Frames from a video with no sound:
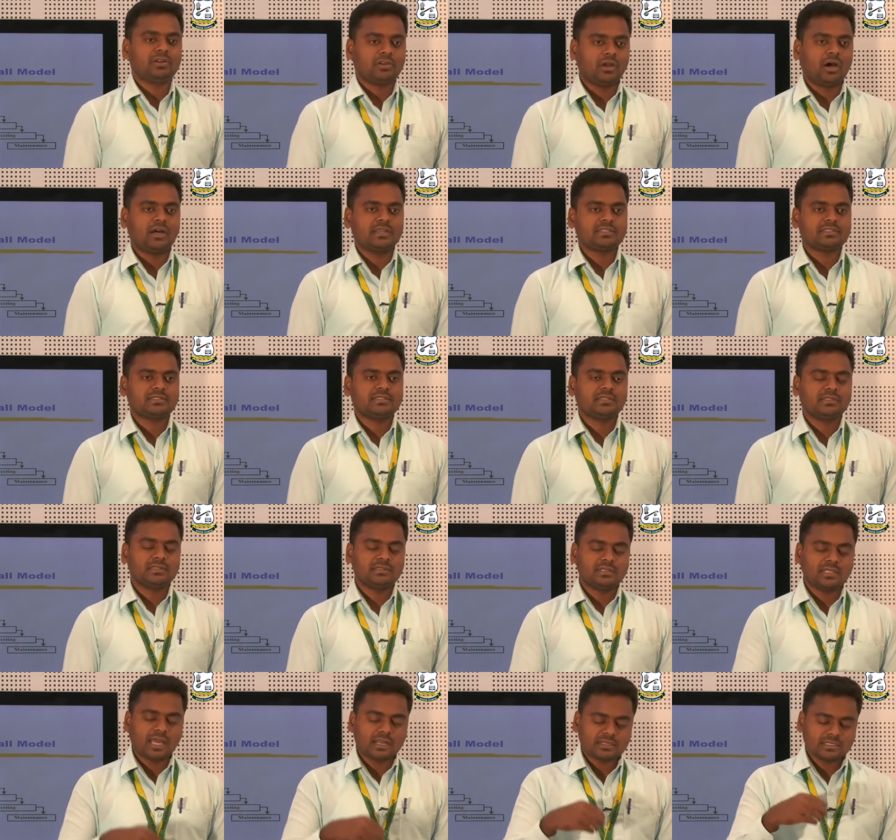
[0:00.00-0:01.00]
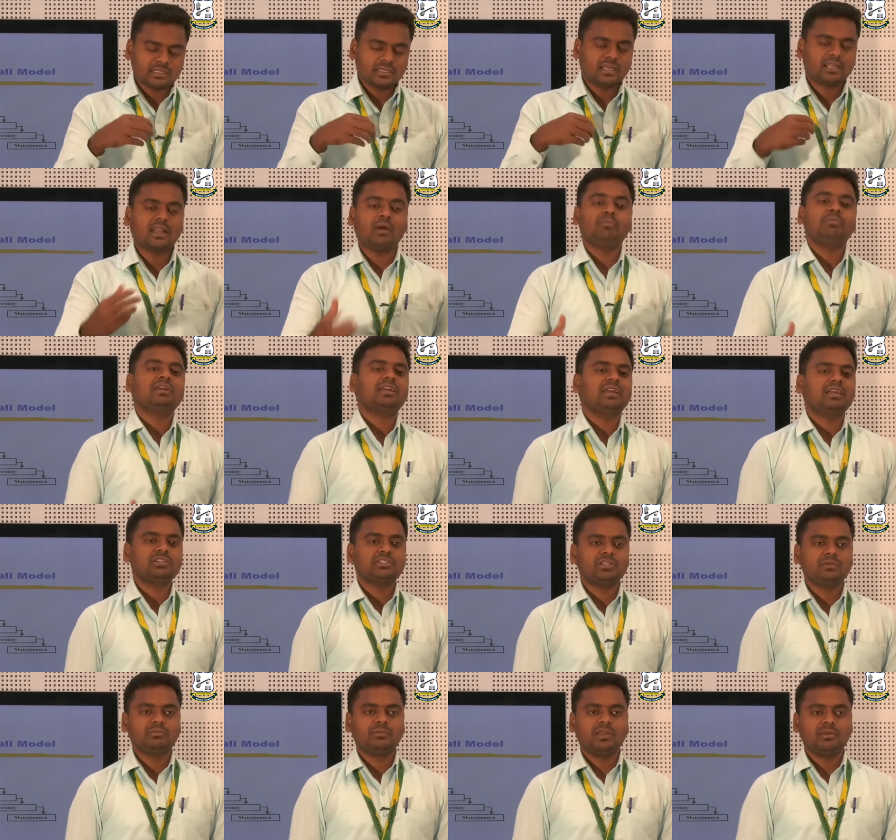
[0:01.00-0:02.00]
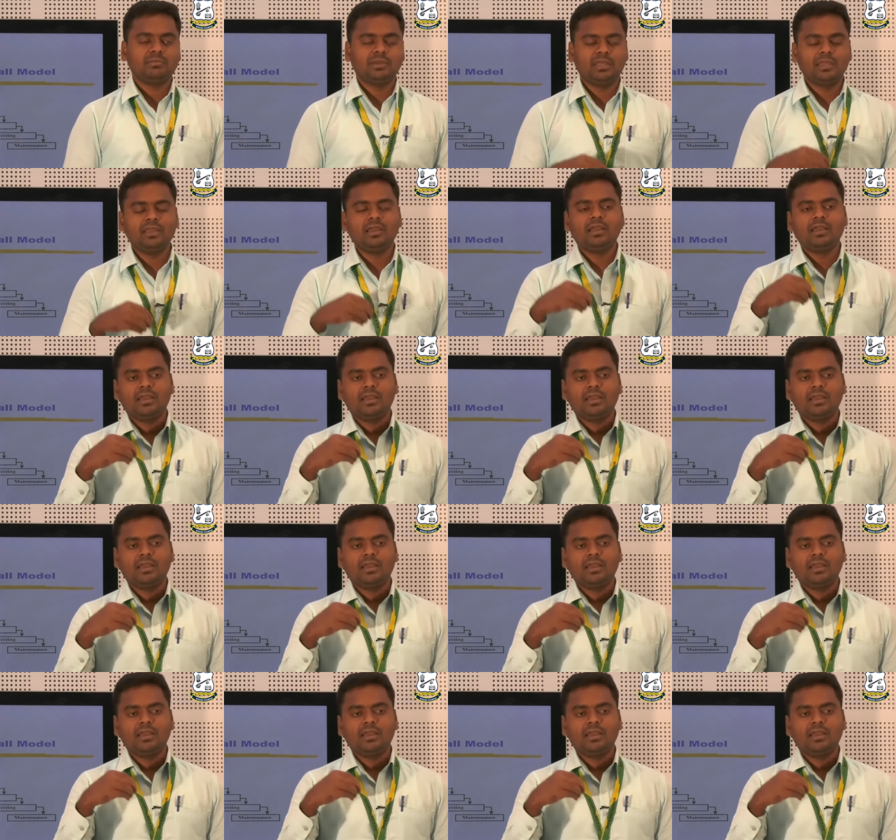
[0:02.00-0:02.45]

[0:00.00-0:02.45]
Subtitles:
task. That communication may be